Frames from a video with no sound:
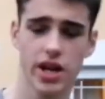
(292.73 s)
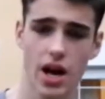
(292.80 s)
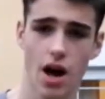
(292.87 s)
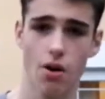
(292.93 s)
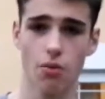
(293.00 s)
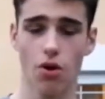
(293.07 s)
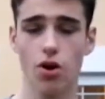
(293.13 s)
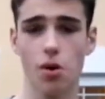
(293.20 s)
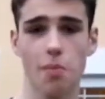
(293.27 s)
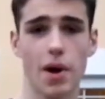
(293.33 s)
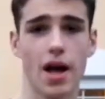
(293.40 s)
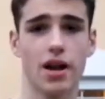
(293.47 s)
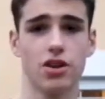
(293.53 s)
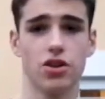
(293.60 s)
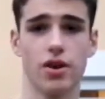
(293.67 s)
get a run
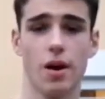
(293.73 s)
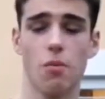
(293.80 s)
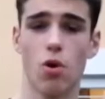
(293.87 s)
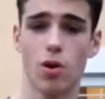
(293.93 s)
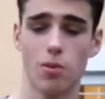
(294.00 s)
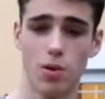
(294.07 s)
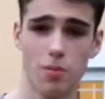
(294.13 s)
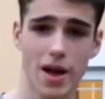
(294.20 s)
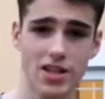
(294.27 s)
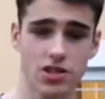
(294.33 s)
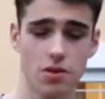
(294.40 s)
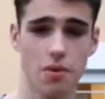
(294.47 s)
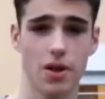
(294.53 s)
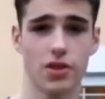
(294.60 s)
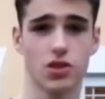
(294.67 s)
up and you get more
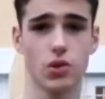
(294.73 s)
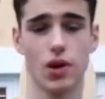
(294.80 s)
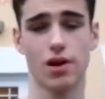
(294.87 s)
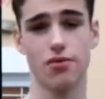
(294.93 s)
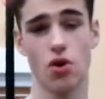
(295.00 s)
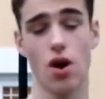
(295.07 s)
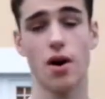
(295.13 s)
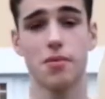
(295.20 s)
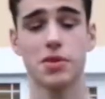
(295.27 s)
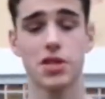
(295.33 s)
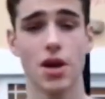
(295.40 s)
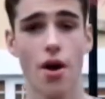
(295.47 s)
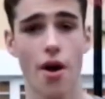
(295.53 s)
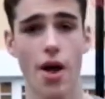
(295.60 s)
momentum on the swing of your arms.